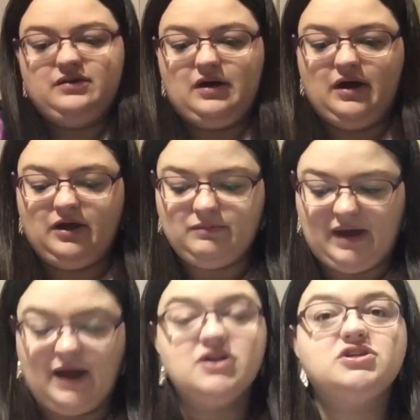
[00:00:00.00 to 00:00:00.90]
I'm
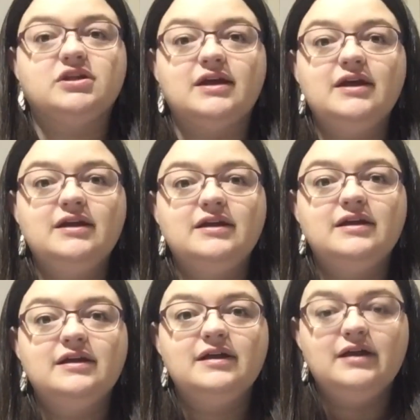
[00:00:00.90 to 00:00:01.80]
actually
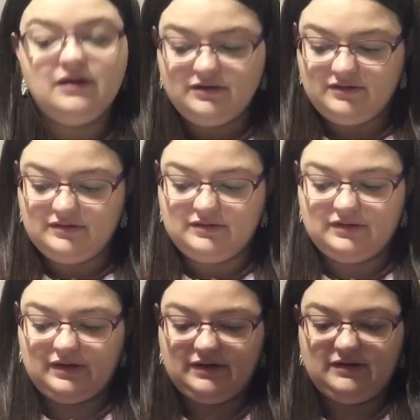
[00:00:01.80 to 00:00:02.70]

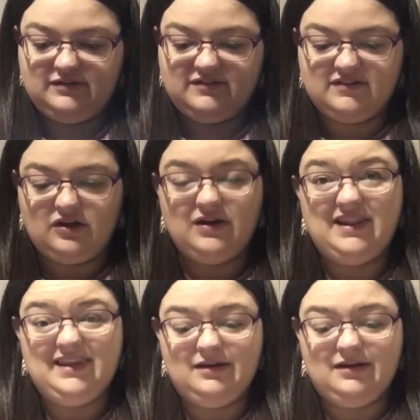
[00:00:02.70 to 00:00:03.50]
kind of, just to go a little